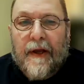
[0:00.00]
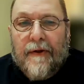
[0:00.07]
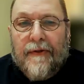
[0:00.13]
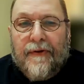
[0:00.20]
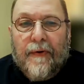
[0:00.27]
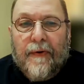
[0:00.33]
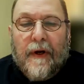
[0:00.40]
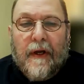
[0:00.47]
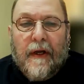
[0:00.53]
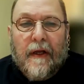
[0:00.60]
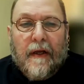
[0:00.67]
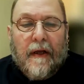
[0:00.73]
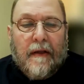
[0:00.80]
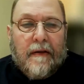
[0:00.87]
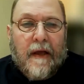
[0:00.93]
me go through
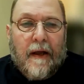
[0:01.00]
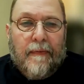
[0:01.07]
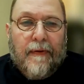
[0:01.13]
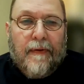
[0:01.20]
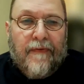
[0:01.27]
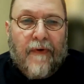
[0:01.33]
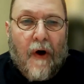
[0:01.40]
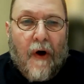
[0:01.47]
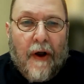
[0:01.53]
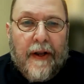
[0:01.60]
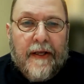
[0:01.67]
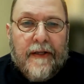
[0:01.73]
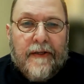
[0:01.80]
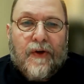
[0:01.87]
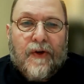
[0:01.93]
a couple of
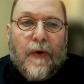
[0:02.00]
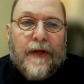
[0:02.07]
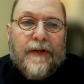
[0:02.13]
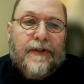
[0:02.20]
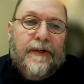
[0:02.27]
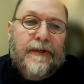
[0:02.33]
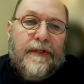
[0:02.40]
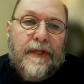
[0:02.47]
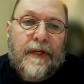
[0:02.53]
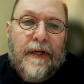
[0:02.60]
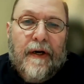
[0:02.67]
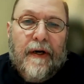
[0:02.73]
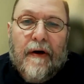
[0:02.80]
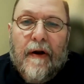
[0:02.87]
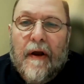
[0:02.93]
audience questions
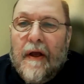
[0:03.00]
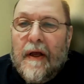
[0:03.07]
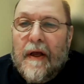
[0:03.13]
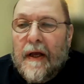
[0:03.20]
here.